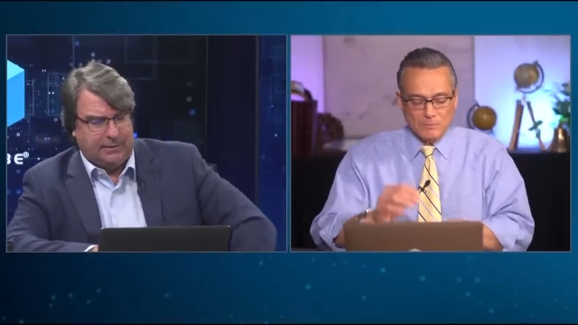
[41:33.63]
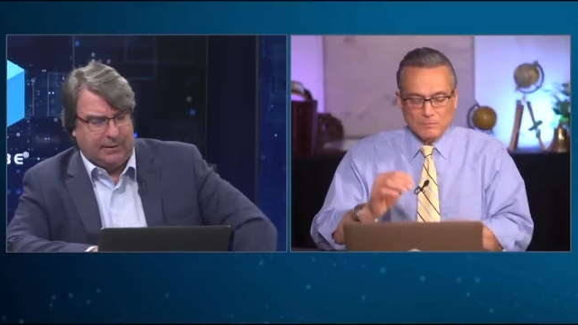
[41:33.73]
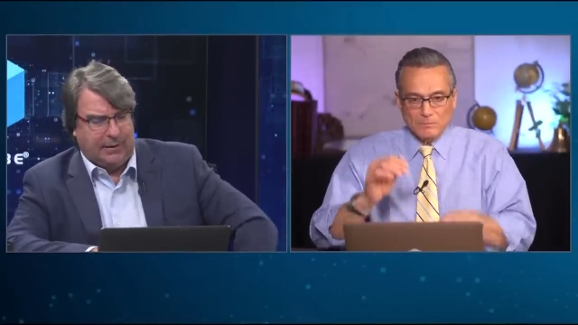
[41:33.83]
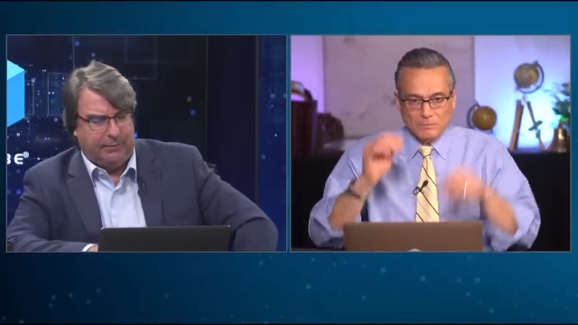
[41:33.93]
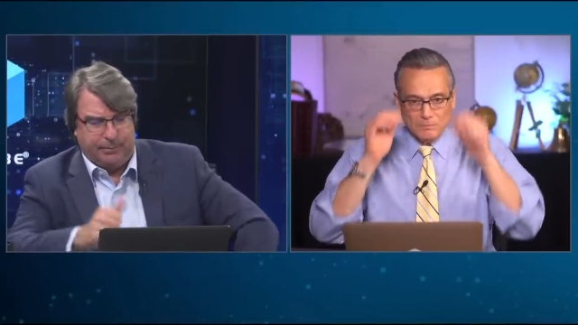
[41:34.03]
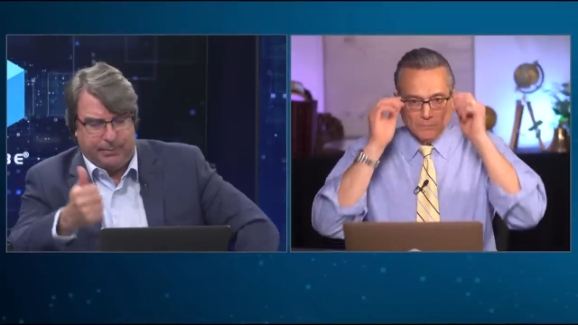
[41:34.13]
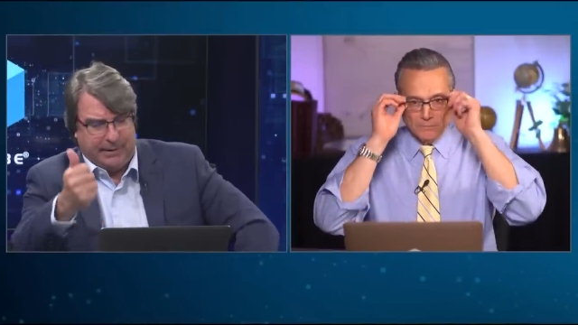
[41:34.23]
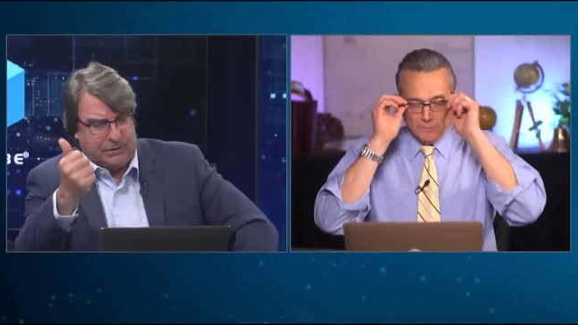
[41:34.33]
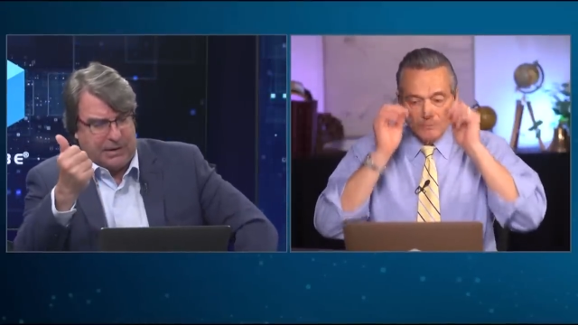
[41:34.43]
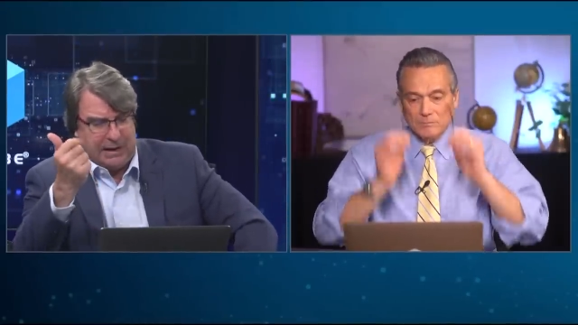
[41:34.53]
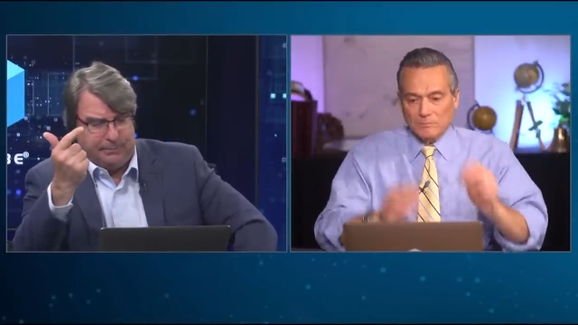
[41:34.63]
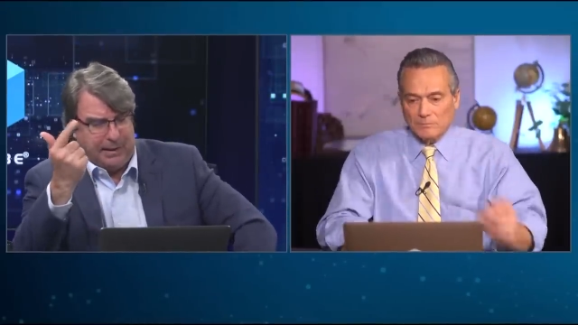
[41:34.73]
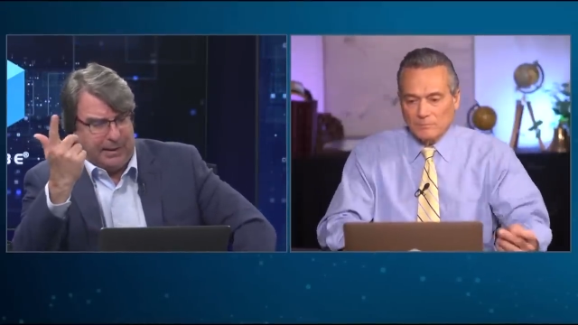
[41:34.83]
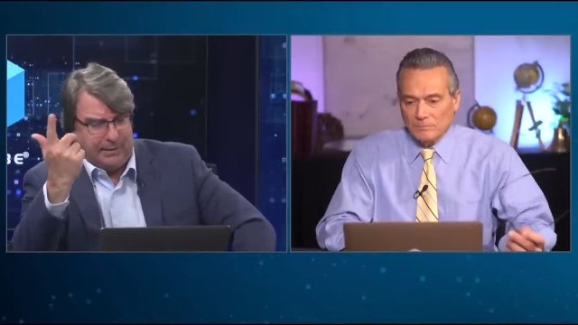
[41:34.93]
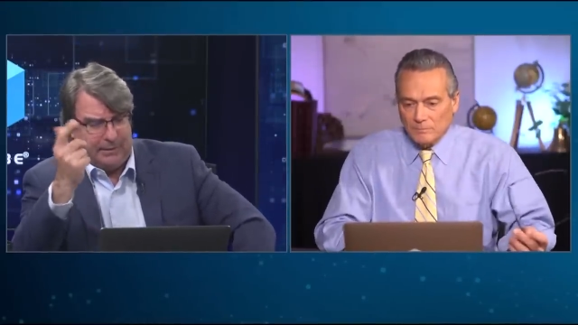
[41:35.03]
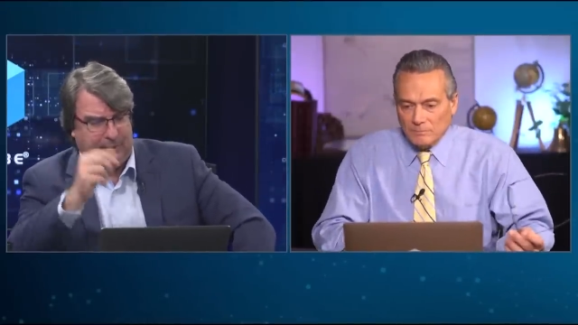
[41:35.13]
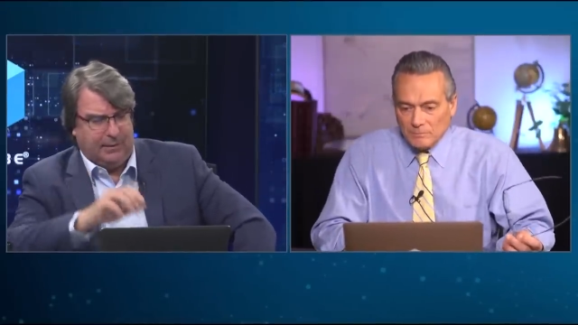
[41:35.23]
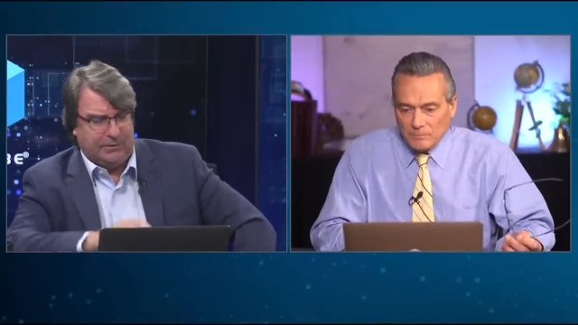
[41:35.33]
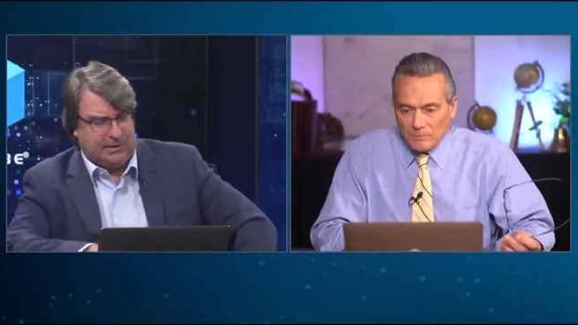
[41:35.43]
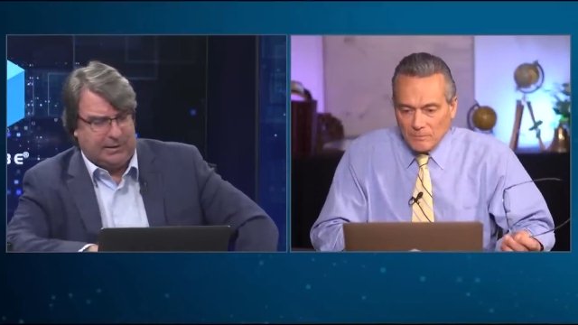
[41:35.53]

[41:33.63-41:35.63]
Speaker 1: Um, the Bing chatbot, you know, is